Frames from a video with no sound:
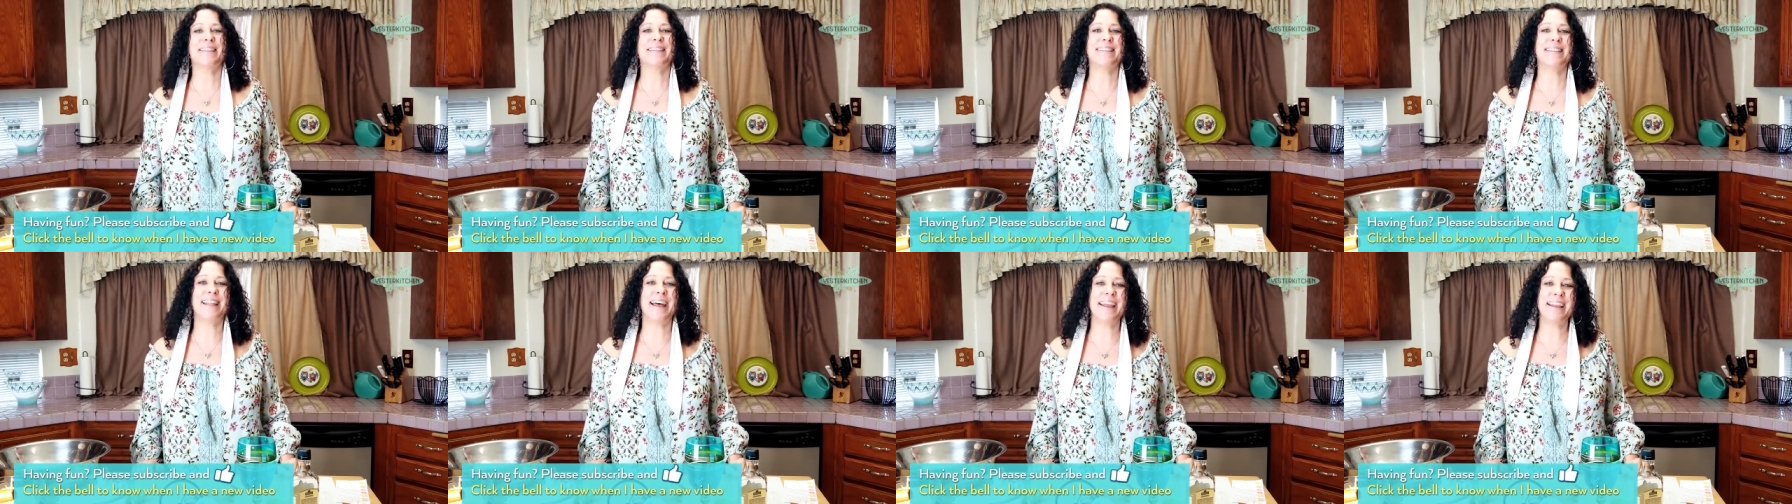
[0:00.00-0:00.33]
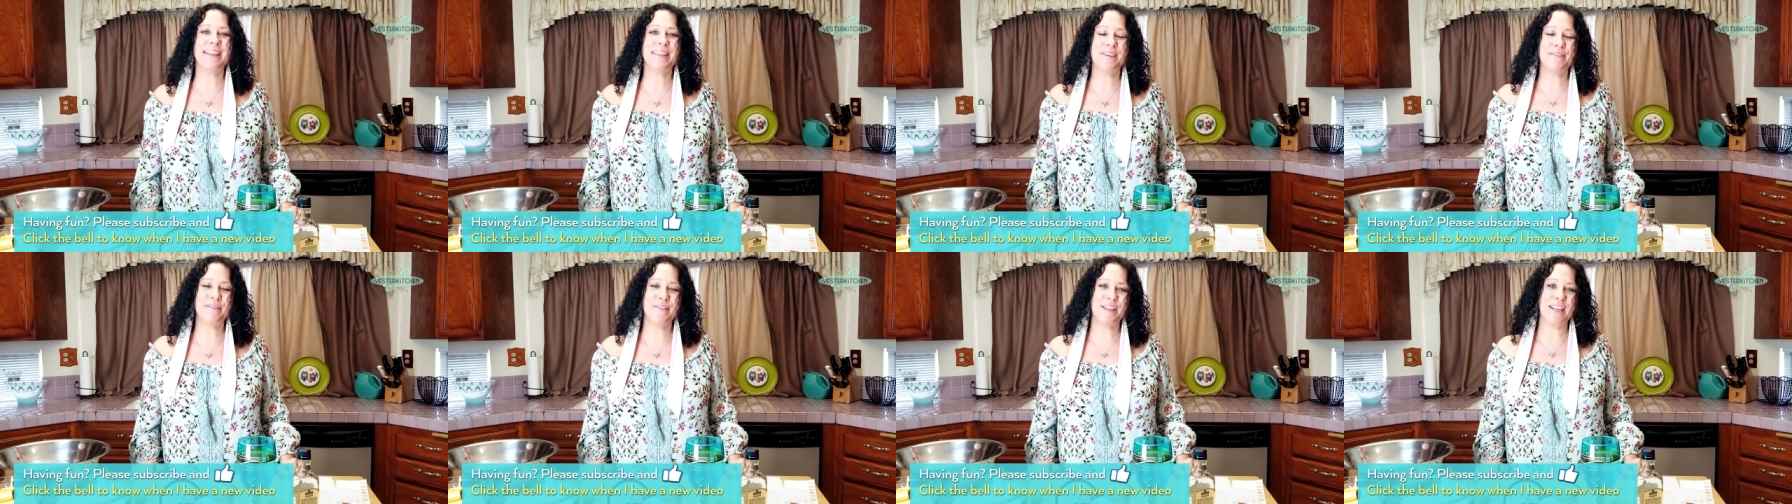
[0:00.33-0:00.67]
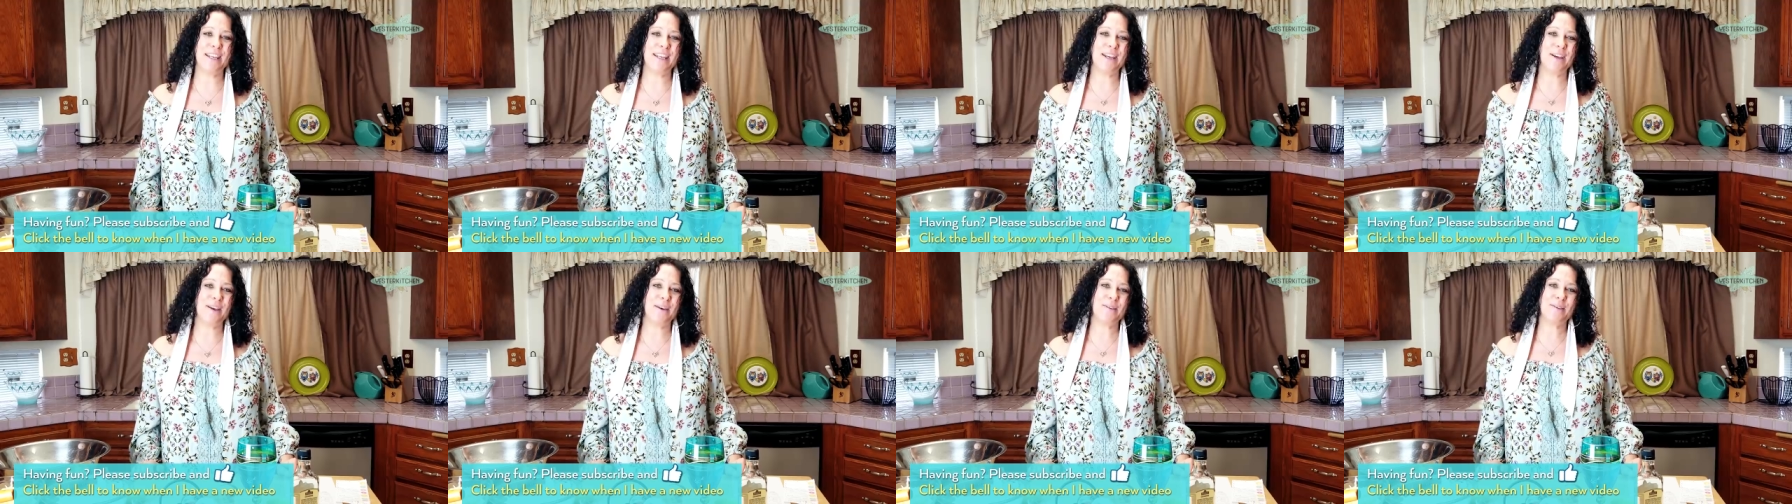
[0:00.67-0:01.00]
like the
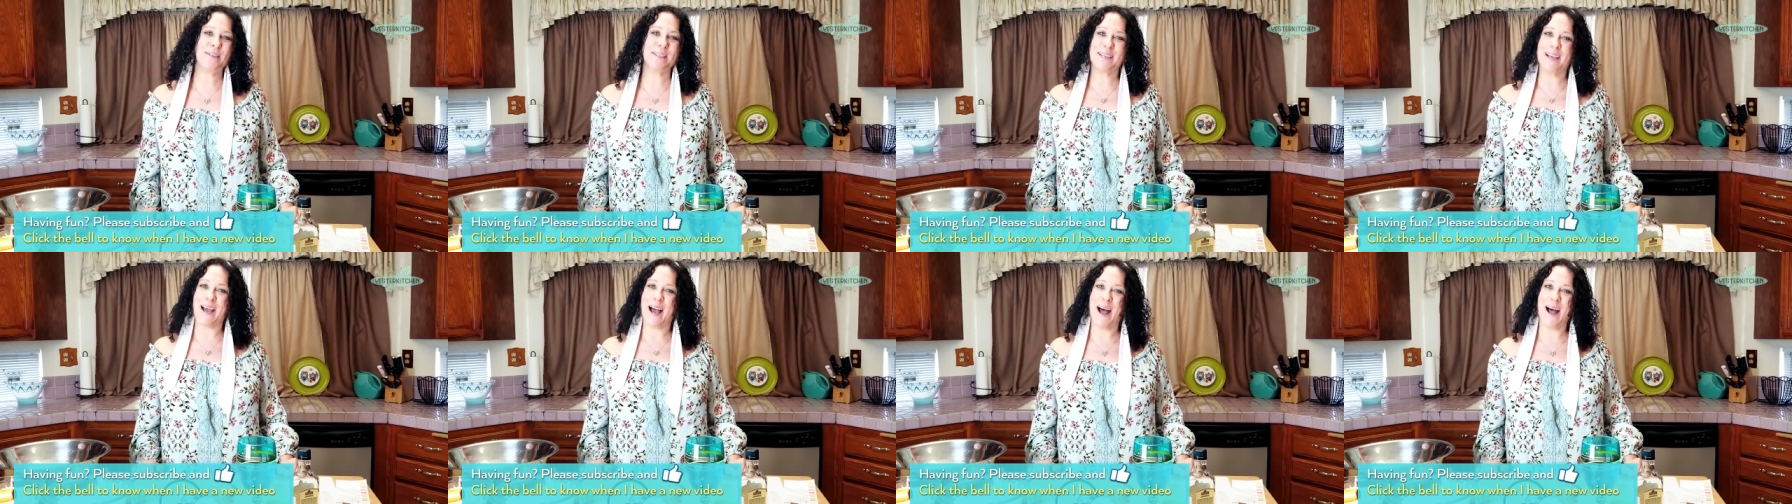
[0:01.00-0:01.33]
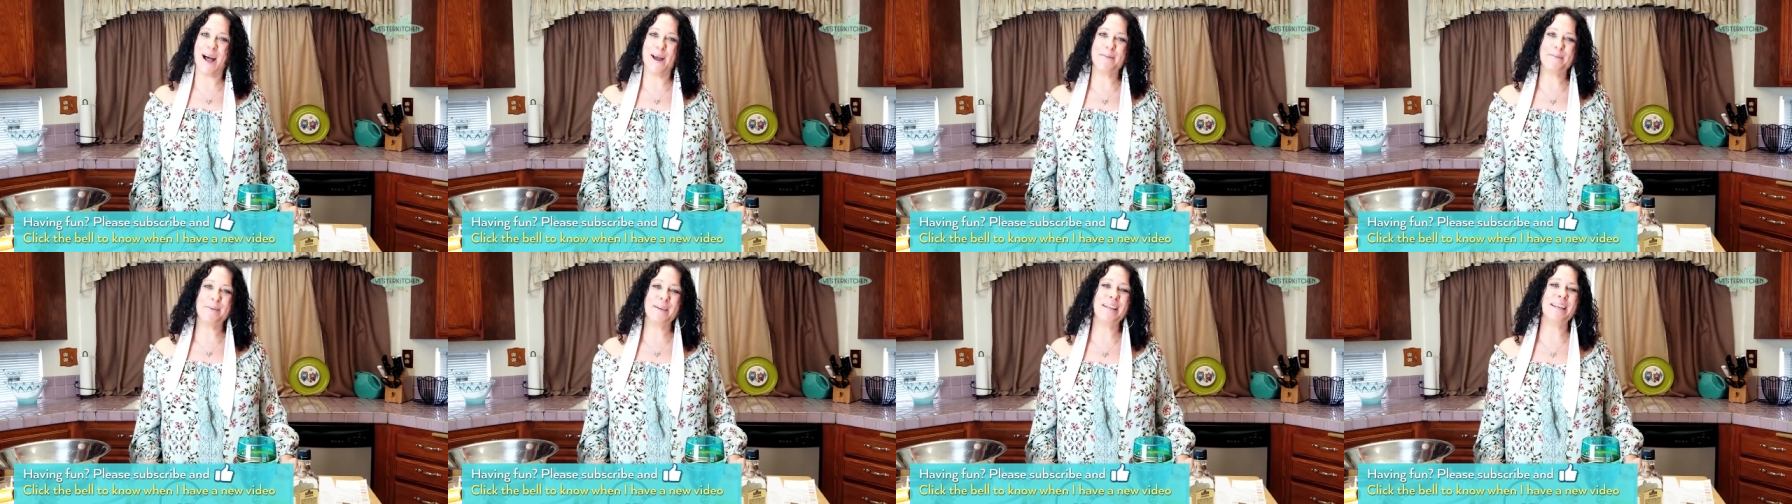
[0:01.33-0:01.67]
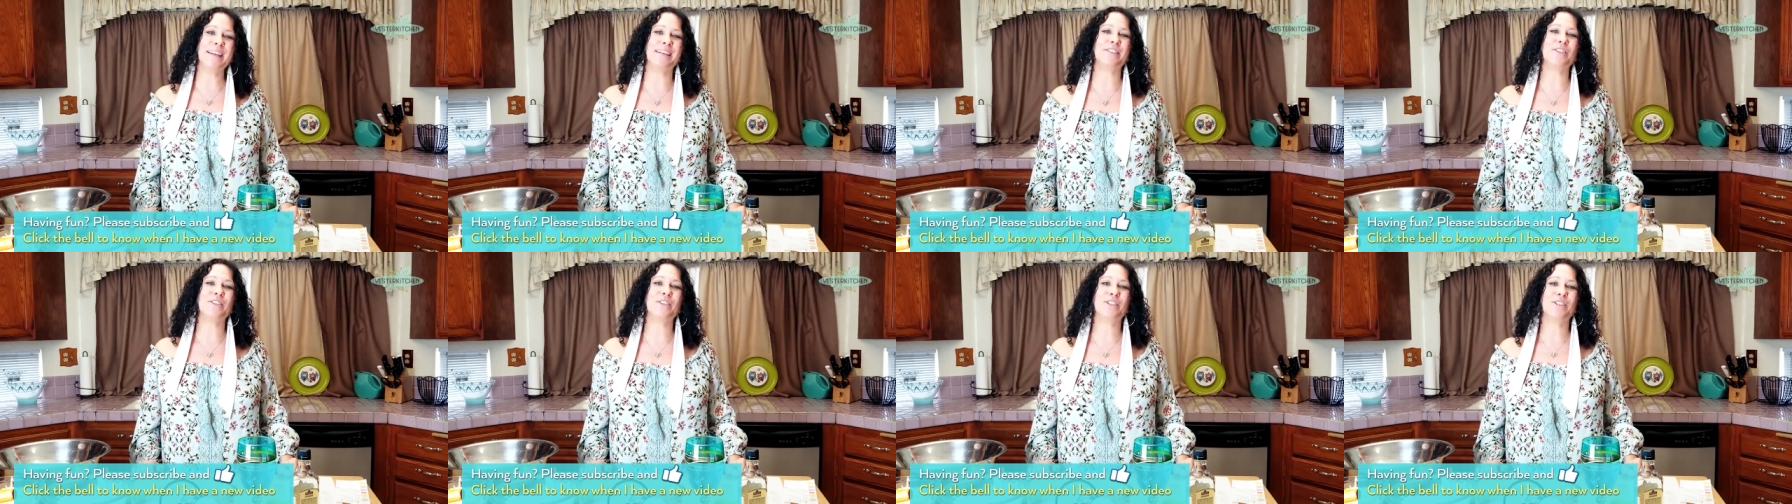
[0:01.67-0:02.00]
videos, comment,
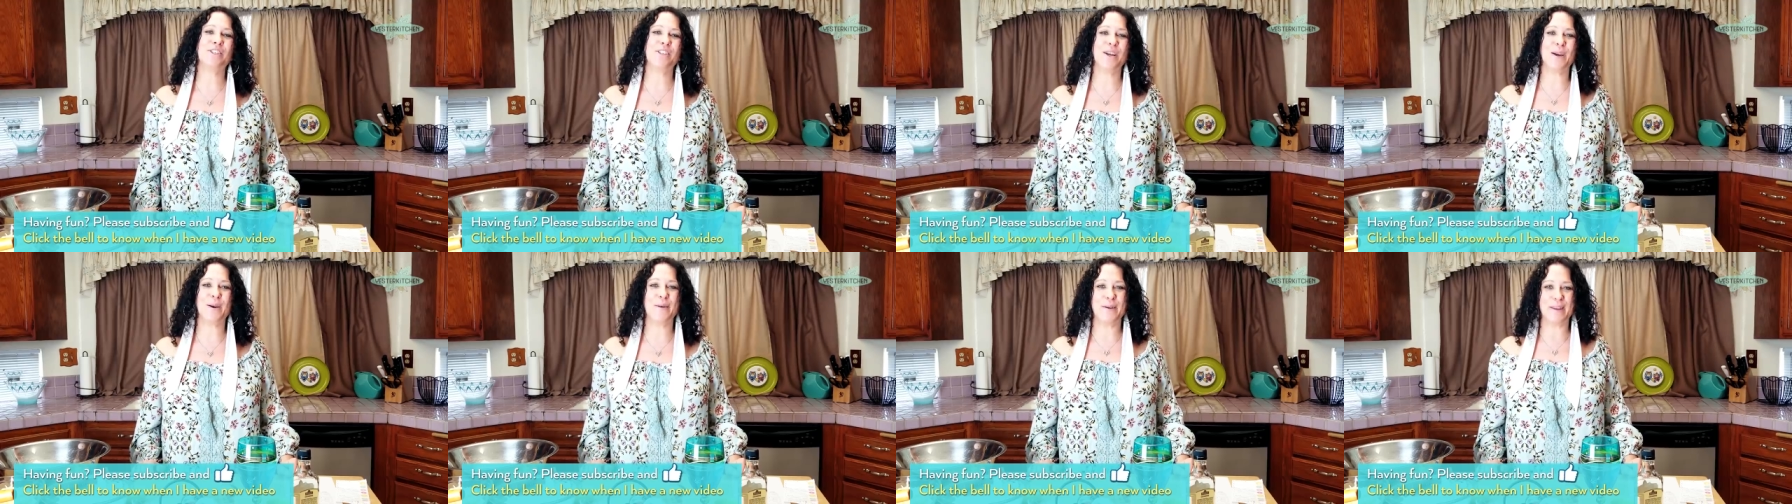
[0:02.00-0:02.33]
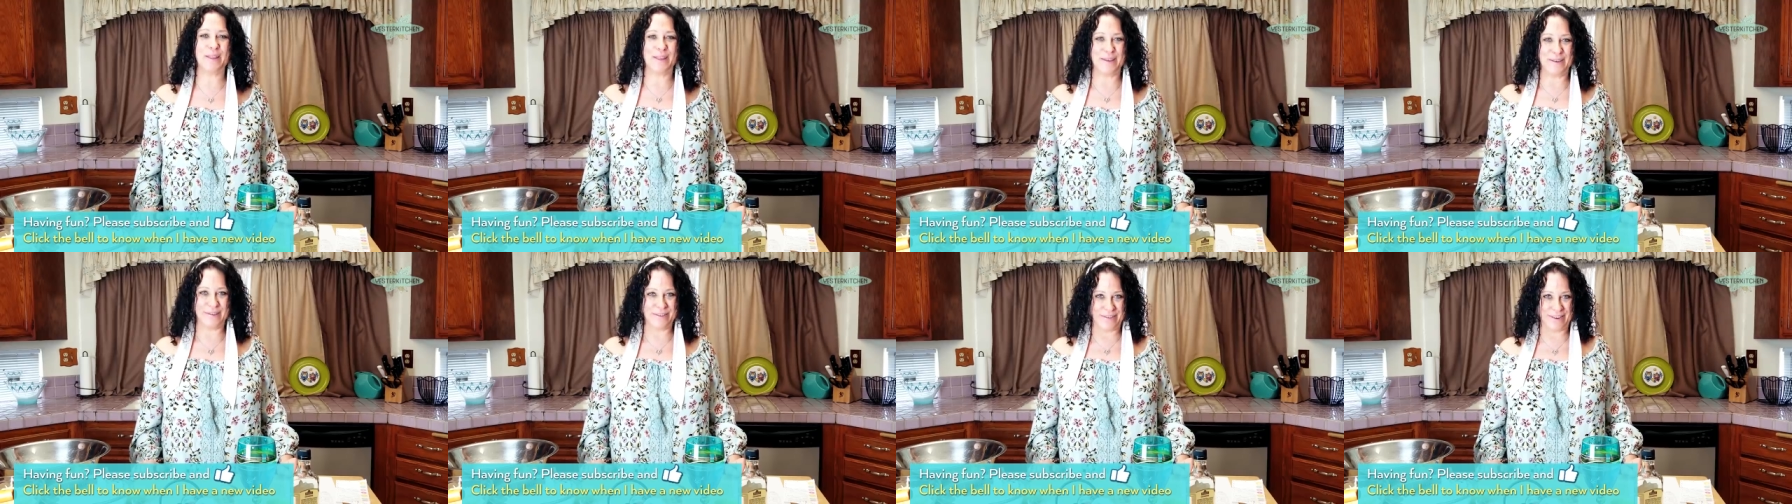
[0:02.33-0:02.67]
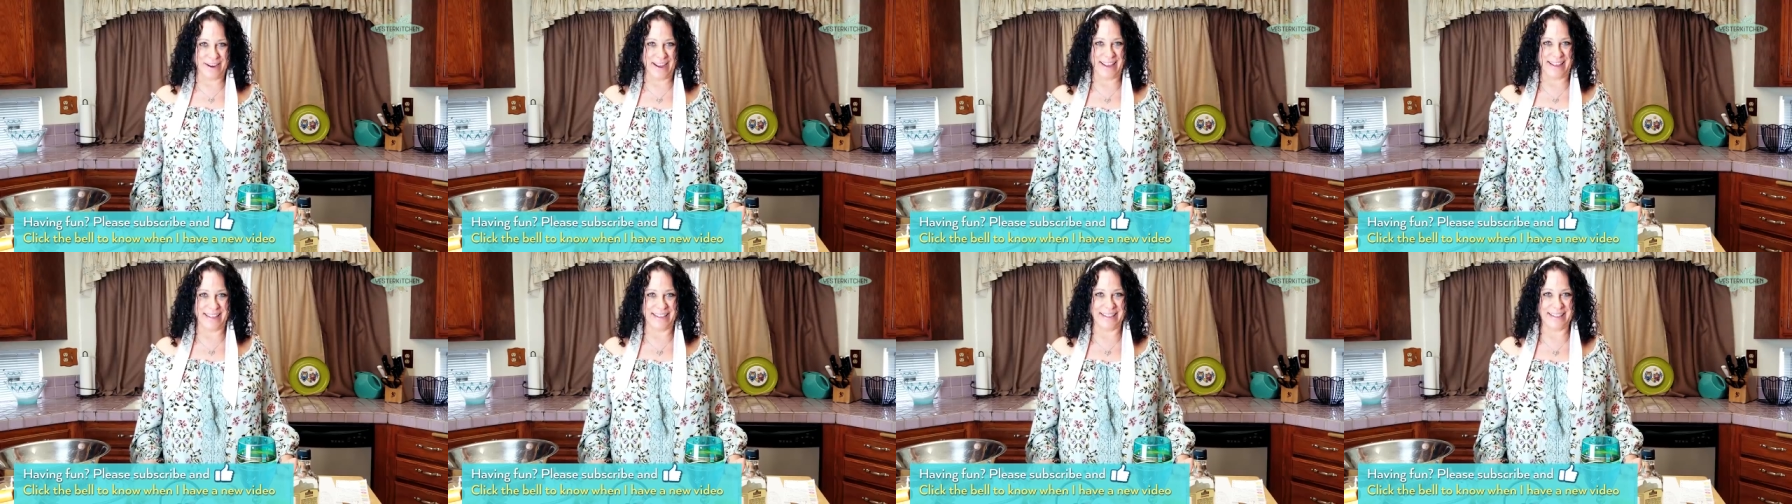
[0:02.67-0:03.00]
and share with your
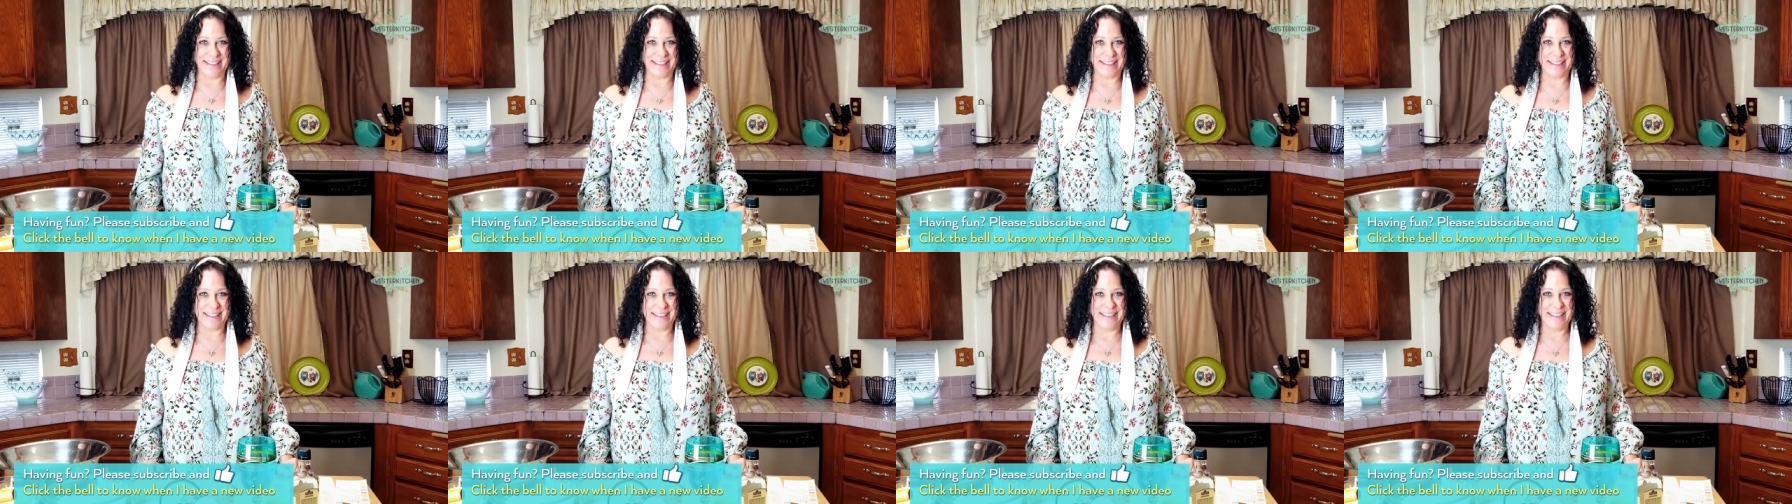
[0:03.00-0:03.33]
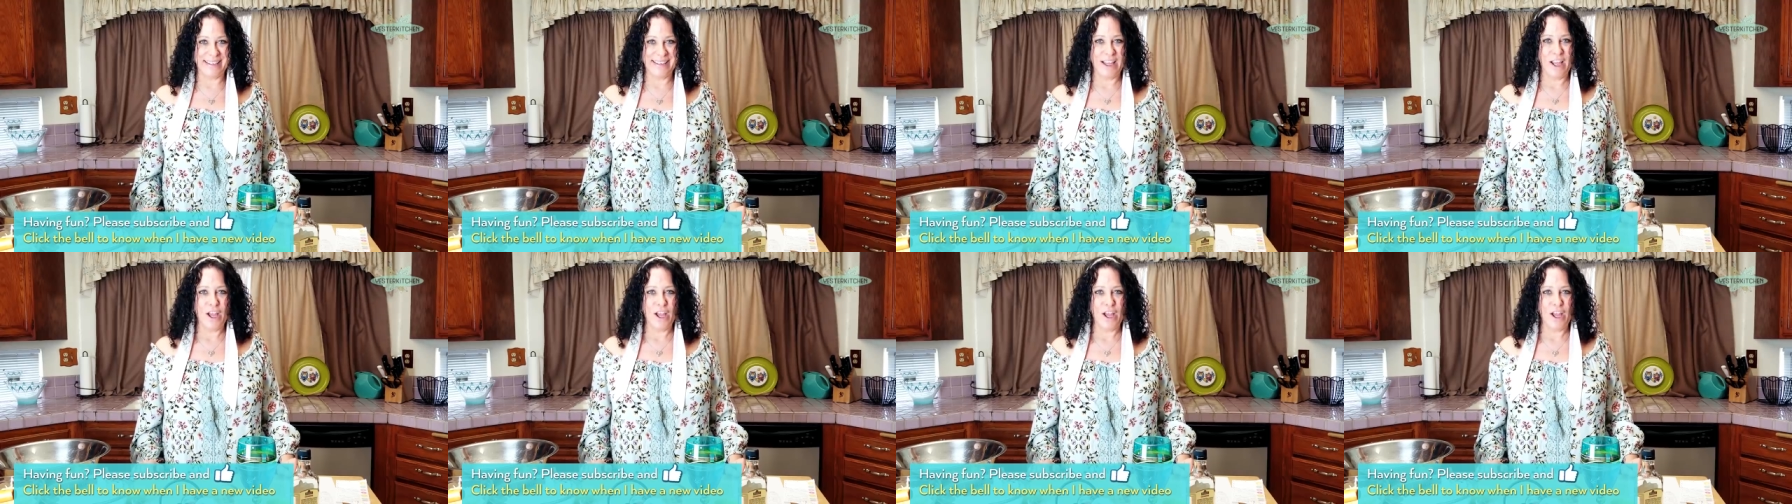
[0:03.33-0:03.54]
friends.